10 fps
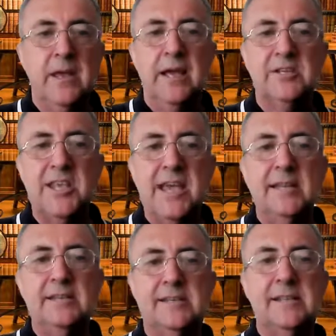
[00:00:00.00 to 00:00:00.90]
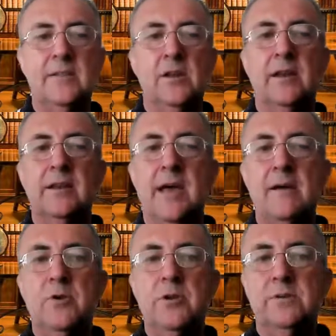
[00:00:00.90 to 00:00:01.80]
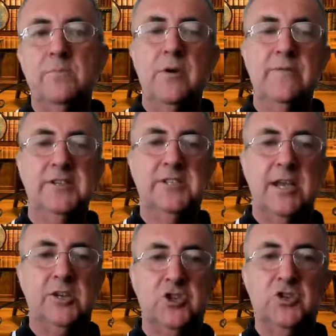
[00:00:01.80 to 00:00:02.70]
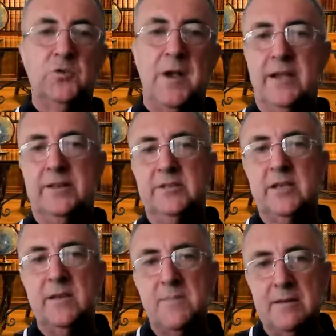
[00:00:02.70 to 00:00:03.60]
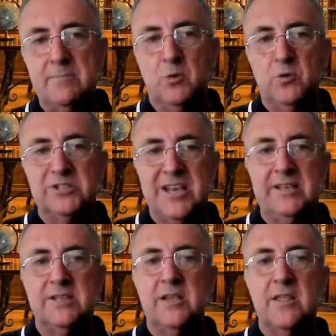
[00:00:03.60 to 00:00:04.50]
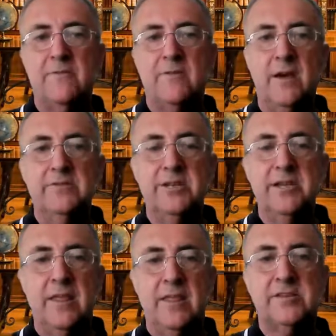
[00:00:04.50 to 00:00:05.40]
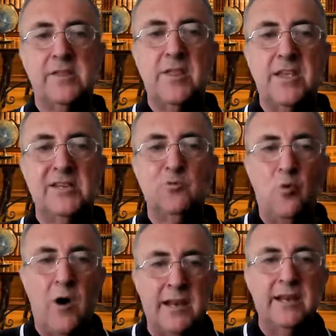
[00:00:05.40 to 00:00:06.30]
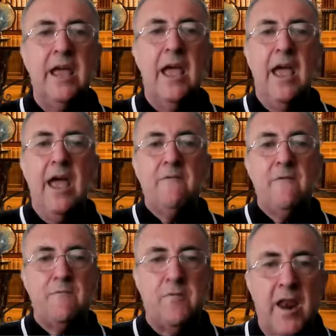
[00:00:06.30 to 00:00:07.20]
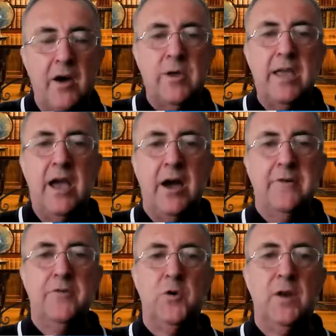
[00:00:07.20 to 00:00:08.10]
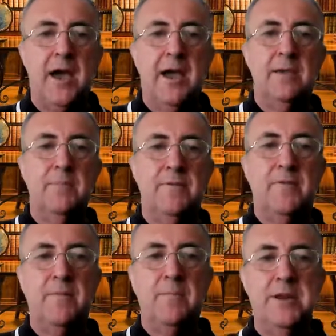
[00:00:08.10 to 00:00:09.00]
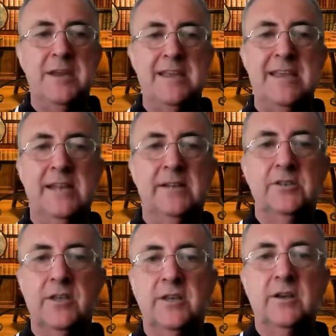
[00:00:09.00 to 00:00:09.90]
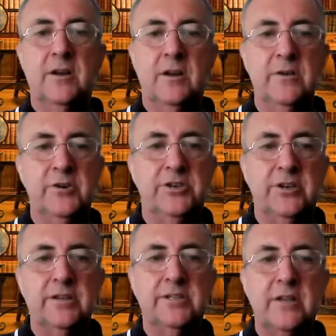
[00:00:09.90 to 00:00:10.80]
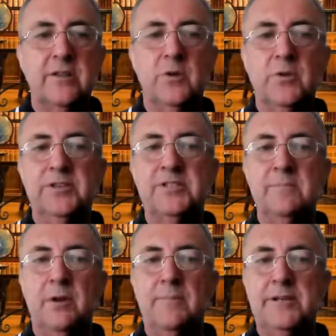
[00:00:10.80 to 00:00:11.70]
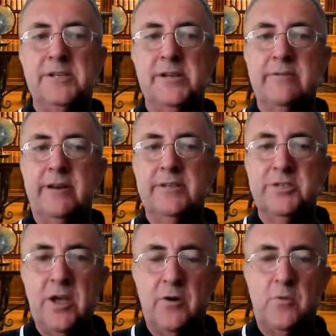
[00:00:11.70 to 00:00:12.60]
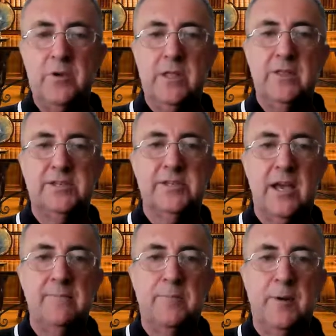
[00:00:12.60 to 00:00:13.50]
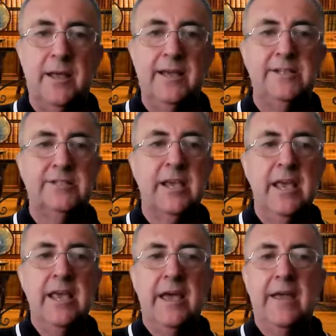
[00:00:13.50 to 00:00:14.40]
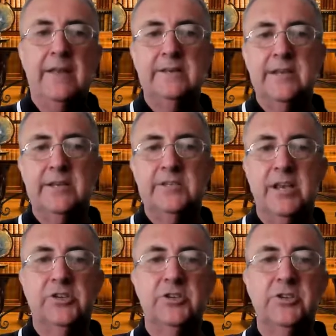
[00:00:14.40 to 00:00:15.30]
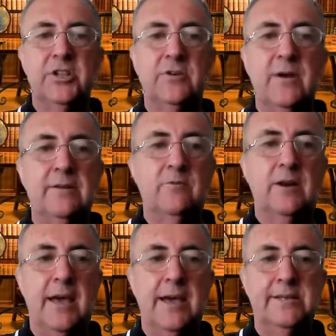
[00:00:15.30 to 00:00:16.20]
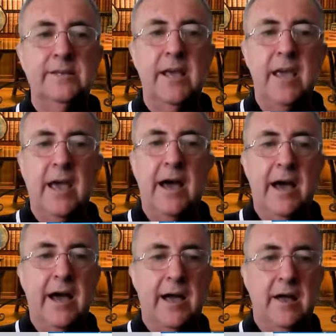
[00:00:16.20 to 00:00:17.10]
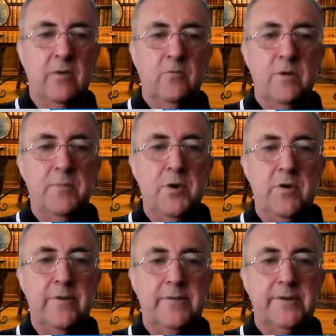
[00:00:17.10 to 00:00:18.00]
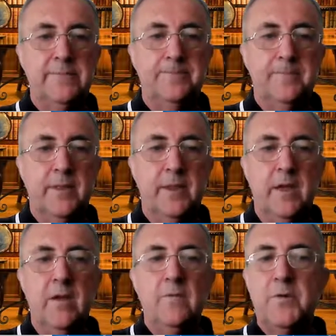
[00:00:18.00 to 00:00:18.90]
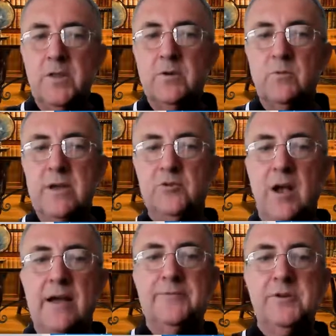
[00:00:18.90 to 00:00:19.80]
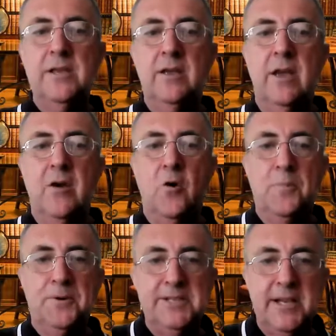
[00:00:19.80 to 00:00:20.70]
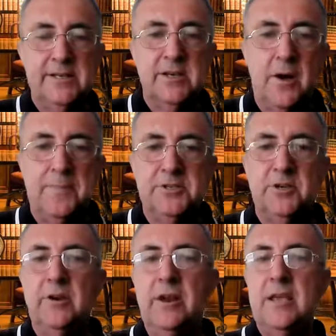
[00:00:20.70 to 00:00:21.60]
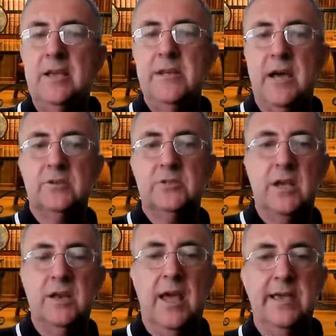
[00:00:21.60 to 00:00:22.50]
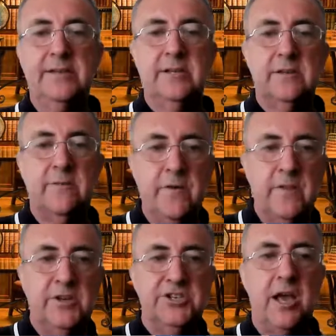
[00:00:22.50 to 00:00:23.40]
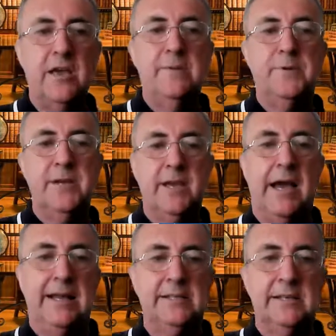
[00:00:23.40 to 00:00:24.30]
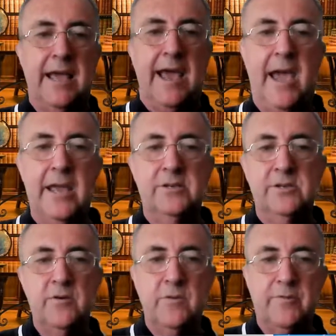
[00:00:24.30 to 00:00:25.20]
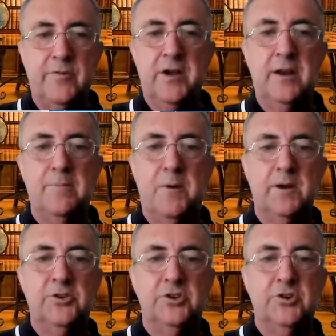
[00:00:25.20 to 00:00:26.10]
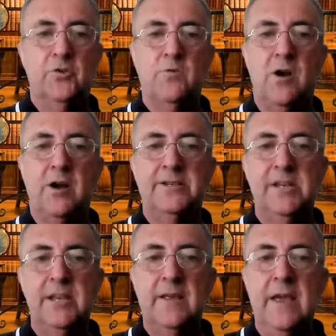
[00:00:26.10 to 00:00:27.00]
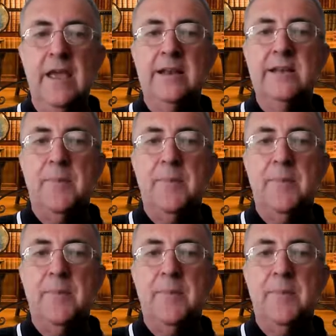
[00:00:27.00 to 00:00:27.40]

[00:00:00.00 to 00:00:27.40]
It's the editing that will enable you to move the sections around so they make more sense, so they flow together, so that there's one flowing overall argument from the beginning to the conclusion, and so that all the similar material is dealt with in the same place and that sections that are unrelated are removed. Further redrafting will present an opportunity a day or so later to further shape and cut and add to and finally polish your writing, and to